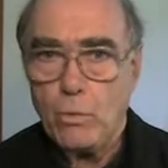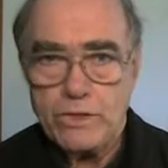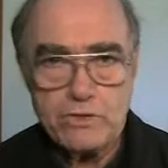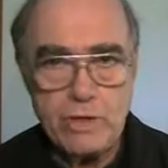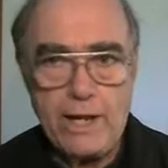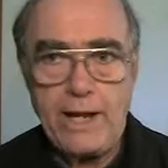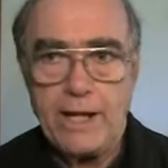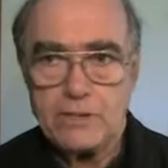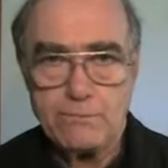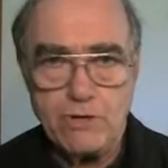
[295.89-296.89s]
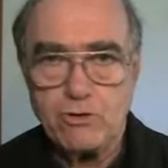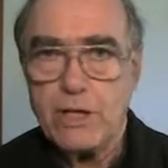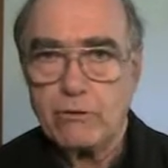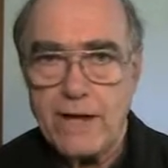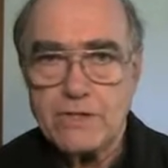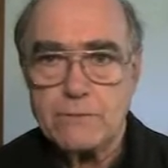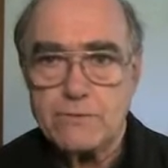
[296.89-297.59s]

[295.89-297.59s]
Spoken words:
which they, especially Christ